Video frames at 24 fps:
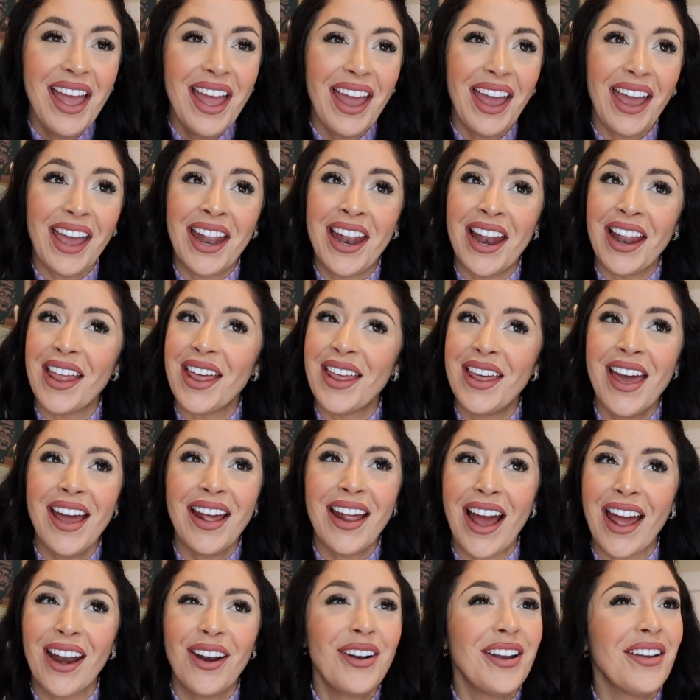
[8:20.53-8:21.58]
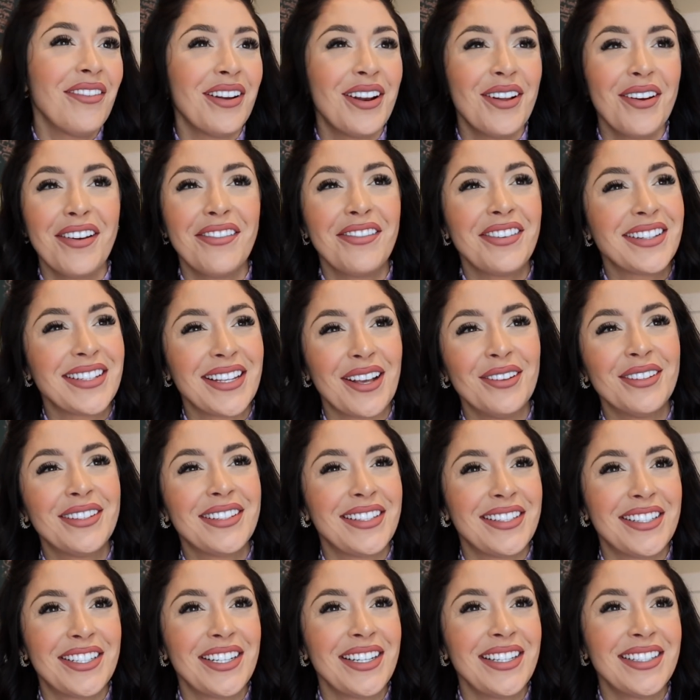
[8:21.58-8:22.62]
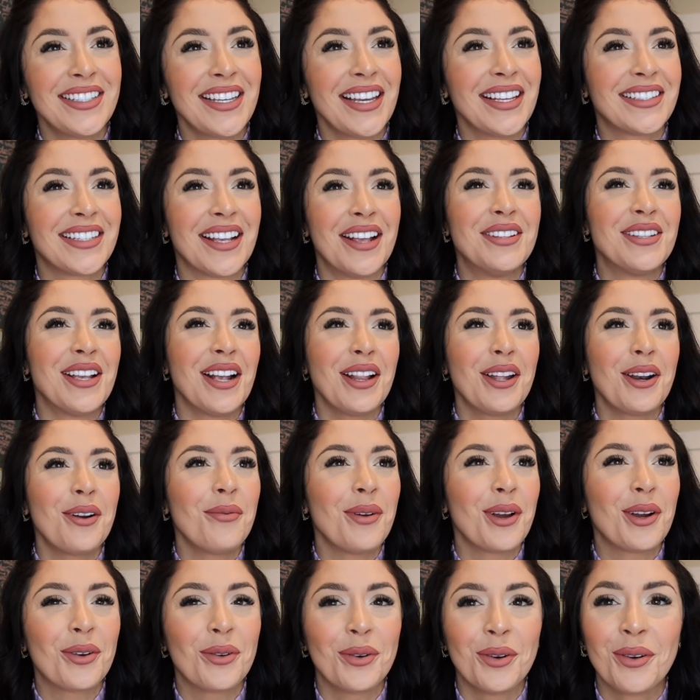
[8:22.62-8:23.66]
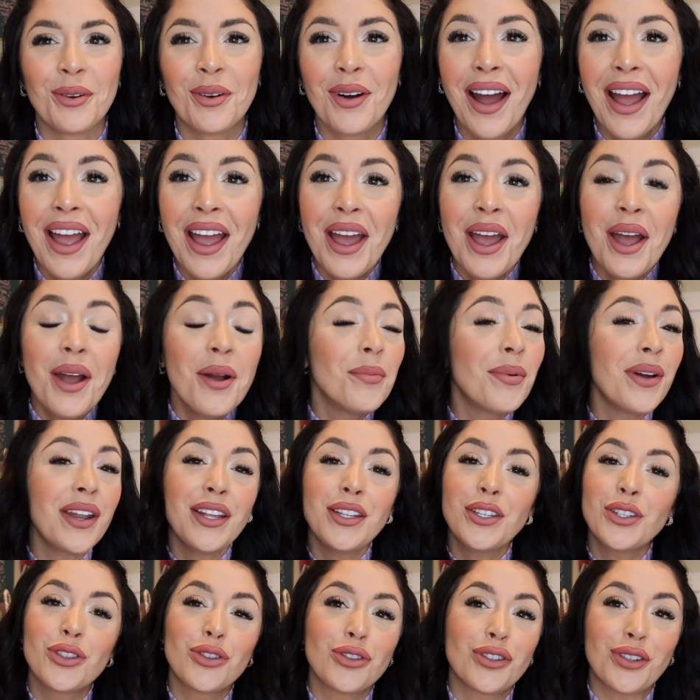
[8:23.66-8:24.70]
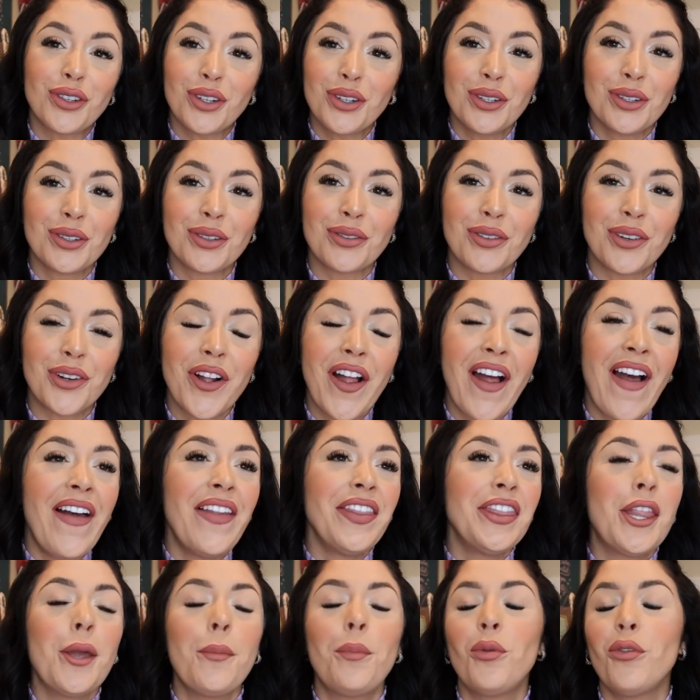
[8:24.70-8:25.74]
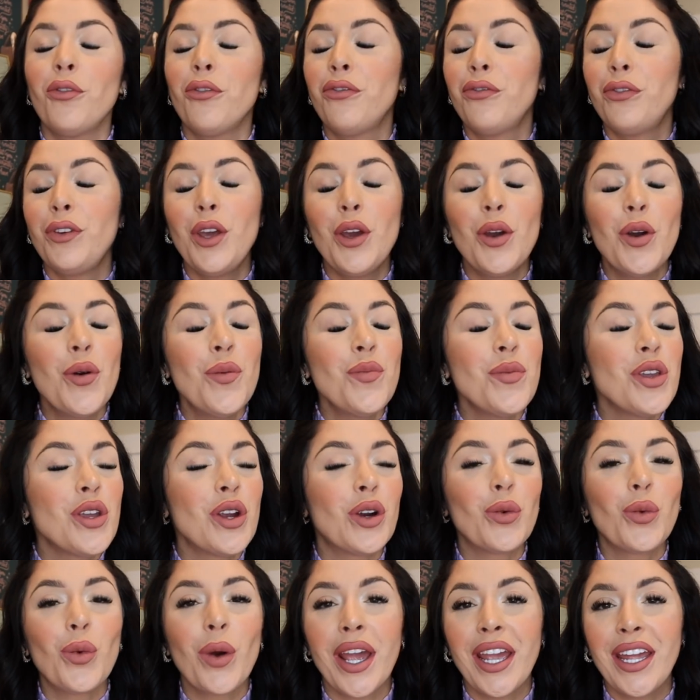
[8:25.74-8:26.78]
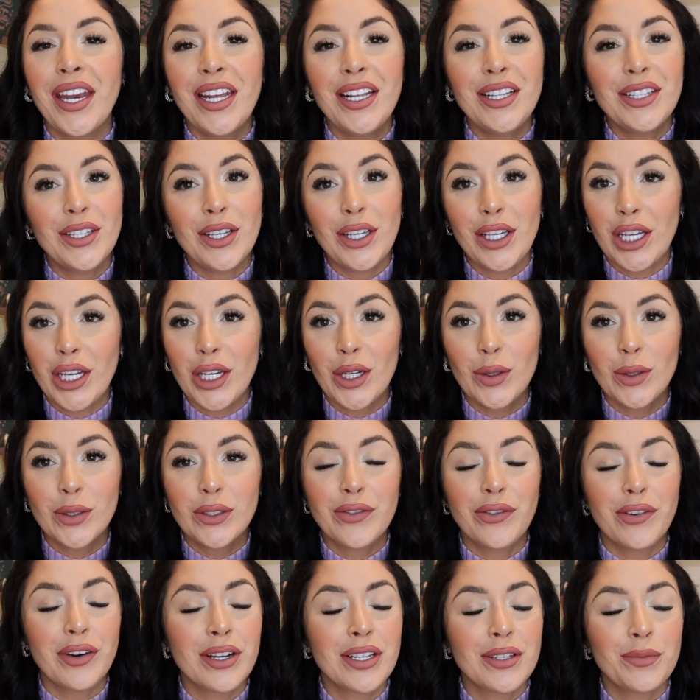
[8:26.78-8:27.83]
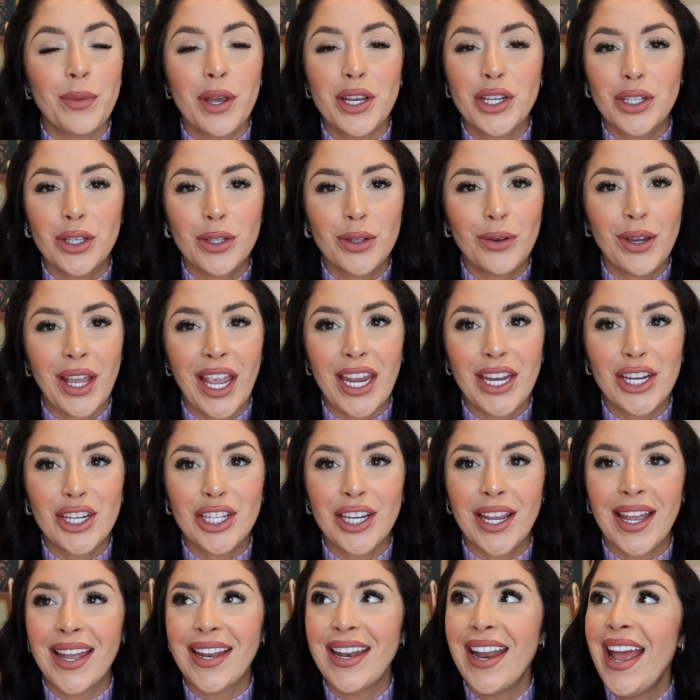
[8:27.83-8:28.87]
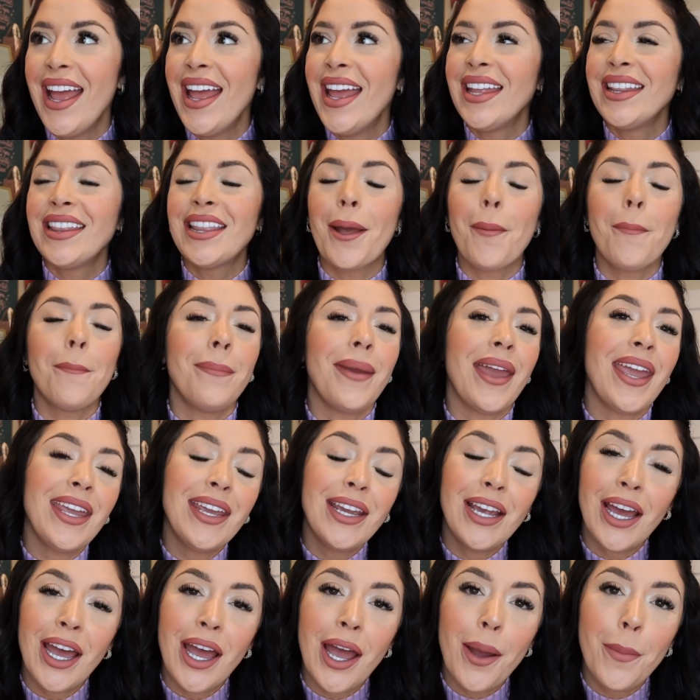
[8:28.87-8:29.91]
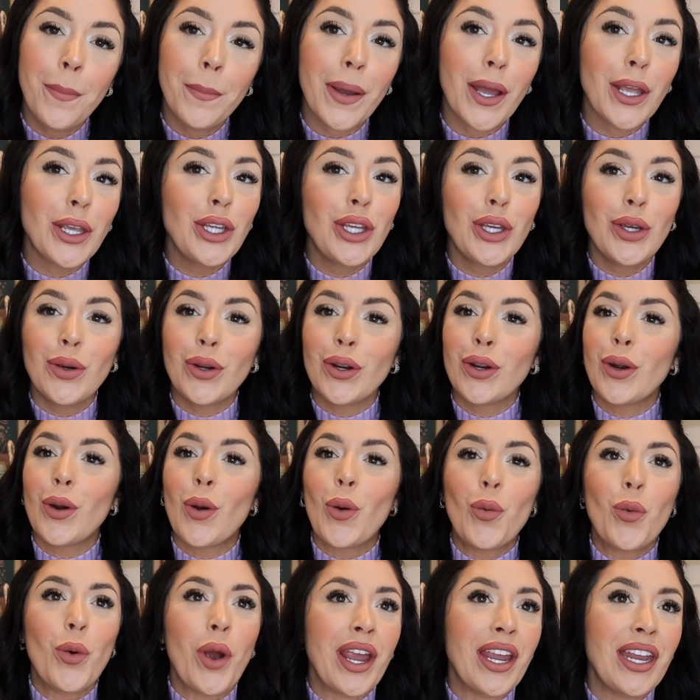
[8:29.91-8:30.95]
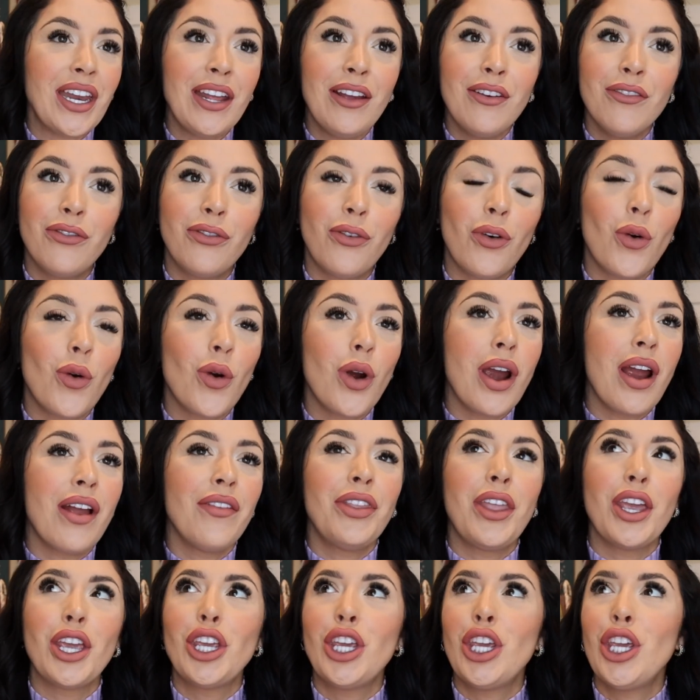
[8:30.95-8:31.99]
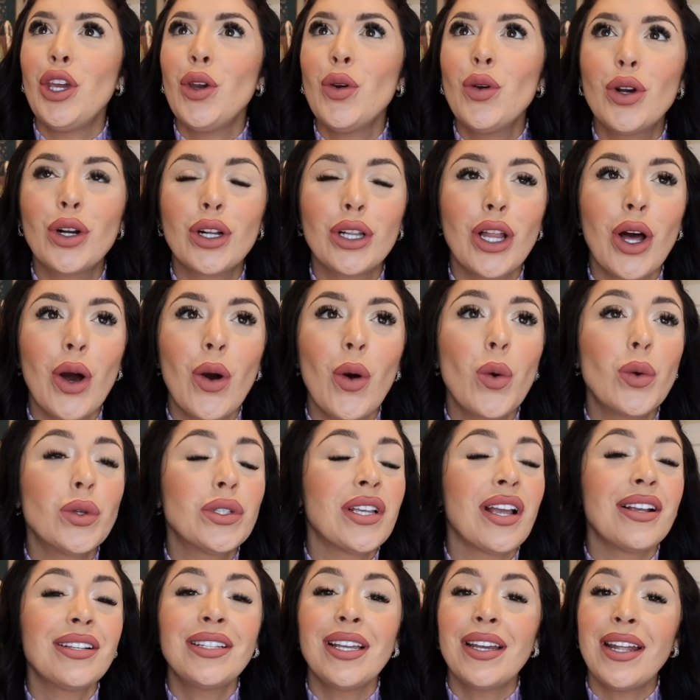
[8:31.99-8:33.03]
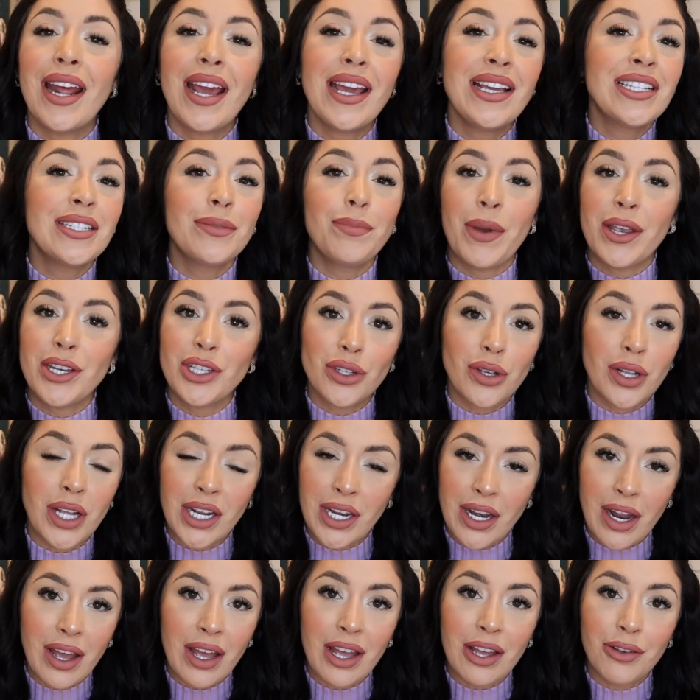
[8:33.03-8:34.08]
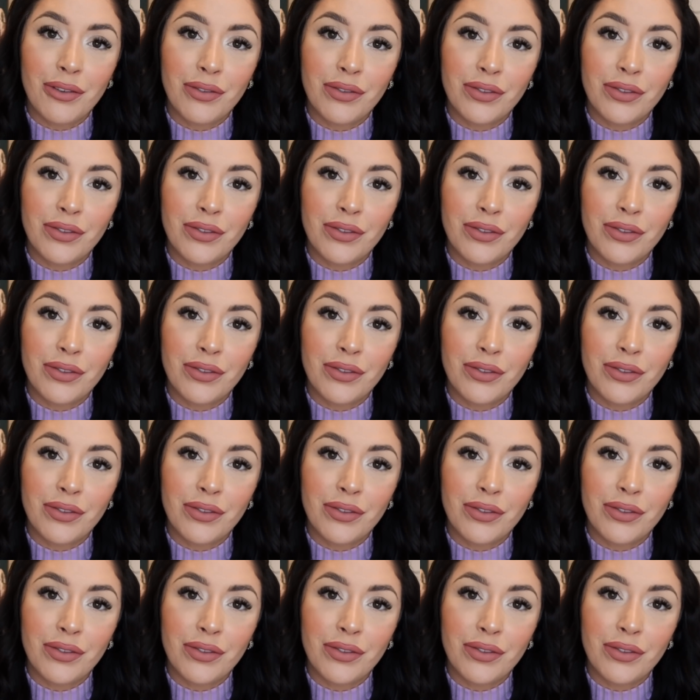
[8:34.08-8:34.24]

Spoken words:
I don't even know if it sounds cheesy, it sounds a little bit cruel, but it's true. The perfume you're waiting to use for a special occasion, the makeup you're waiting for, the cute clothes, today's special enough.